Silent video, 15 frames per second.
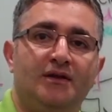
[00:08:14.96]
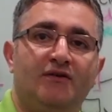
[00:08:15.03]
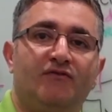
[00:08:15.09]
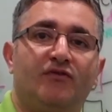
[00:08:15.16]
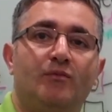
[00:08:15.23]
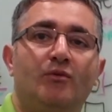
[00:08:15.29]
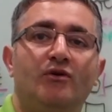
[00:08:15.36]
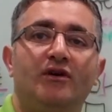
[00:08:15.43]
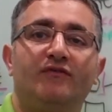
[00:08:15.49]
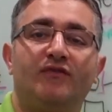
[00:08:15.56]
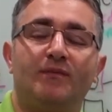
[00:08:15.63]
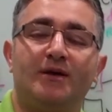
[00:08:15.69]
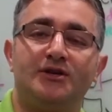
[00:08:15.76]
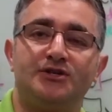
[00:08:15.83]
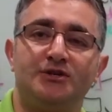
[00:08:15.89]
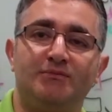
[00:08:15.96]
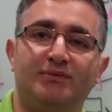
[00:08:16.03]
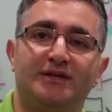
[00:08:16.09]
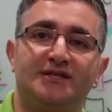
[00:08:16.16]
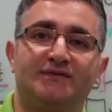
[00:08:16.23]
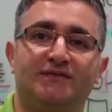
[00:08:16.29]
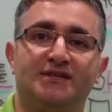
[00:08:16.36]
For more information,
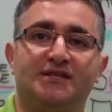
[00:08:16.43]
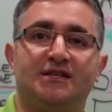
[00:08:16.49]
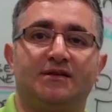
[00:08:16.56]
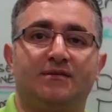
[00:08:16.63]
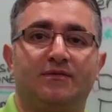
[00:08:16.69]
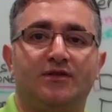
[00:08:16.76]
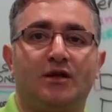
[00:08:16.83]
please visit